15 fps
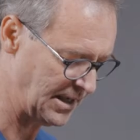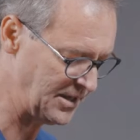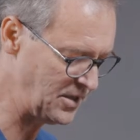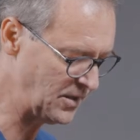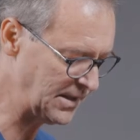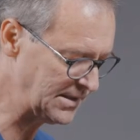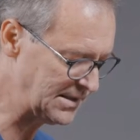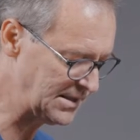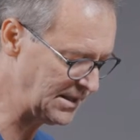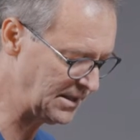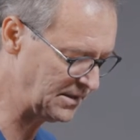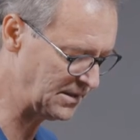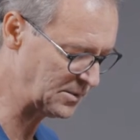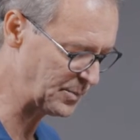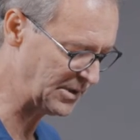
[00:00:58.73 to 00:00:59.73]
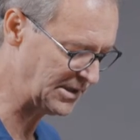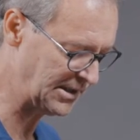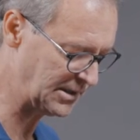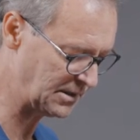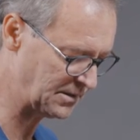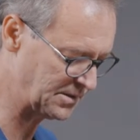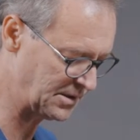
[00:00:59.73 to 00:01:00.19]
Now you can see in this
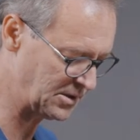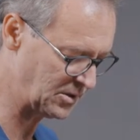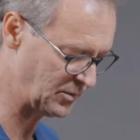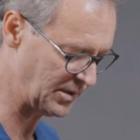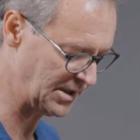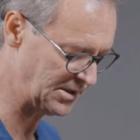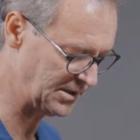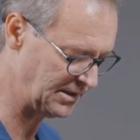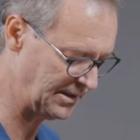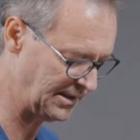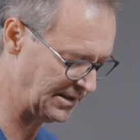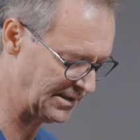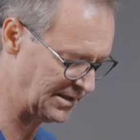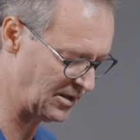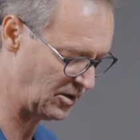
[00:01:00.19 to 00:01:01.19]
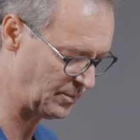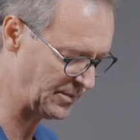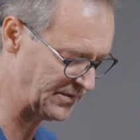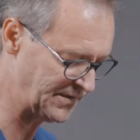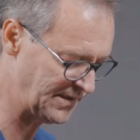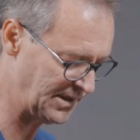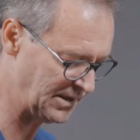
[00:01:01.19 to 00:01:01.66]
particular situation the,
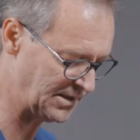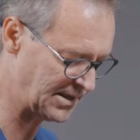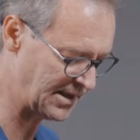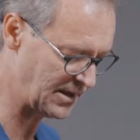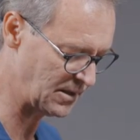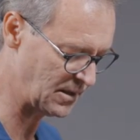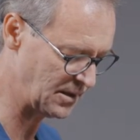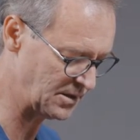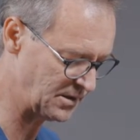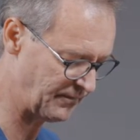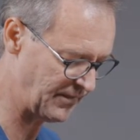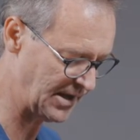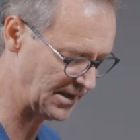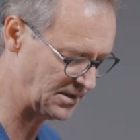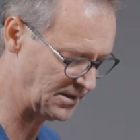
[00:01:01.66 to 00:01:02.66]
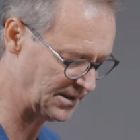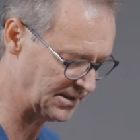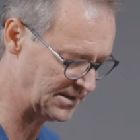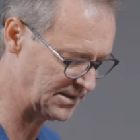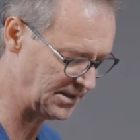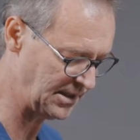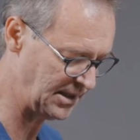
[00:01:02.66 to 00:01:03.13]
almost the entire arch. In fact, you
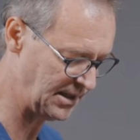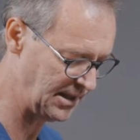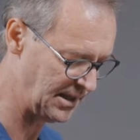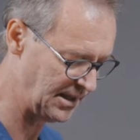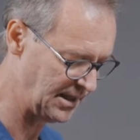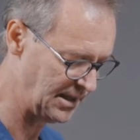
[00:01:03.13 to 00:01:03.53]
can see